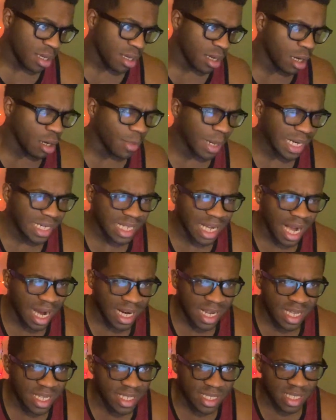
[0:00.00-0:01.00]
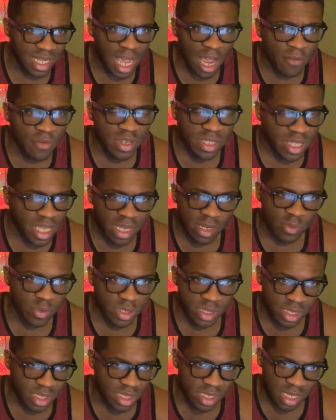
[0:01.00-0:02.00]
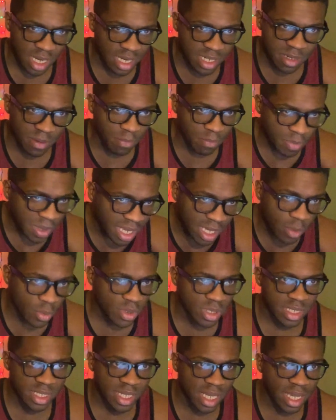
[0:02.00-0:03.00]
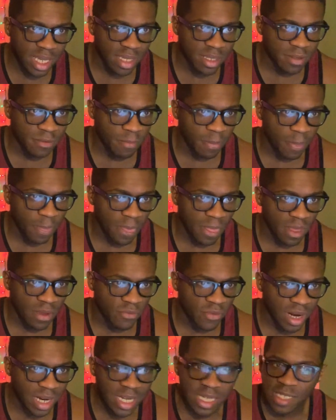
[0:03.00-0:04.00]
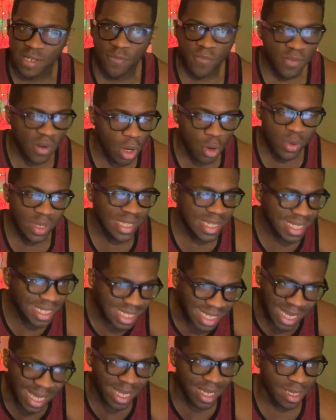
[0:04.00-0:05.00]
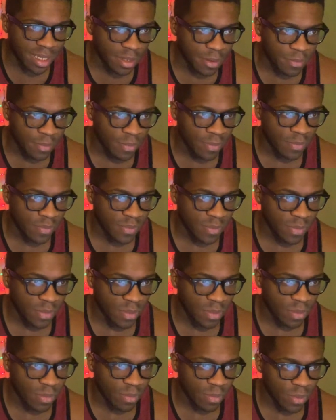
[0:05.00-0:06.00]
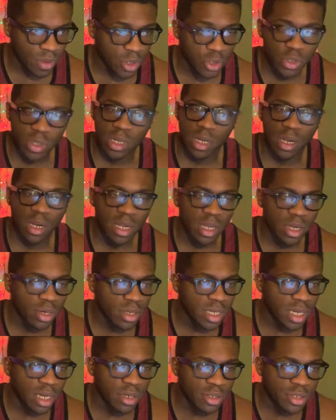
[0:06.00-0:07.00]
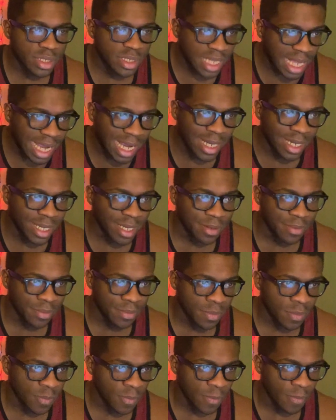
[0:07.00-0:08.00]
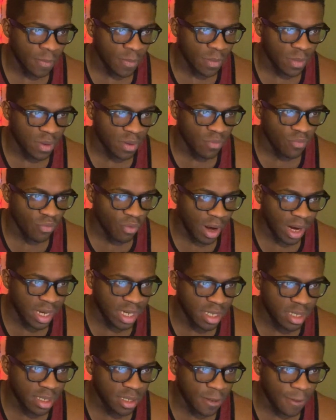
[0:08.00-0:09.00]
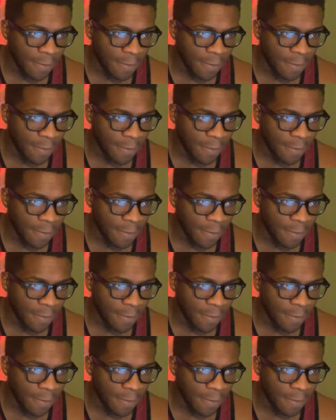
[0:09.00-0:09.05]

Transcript: Oh my God, his everything was just like the beat was sick right? His flow is sick. You can clearly understand him, right?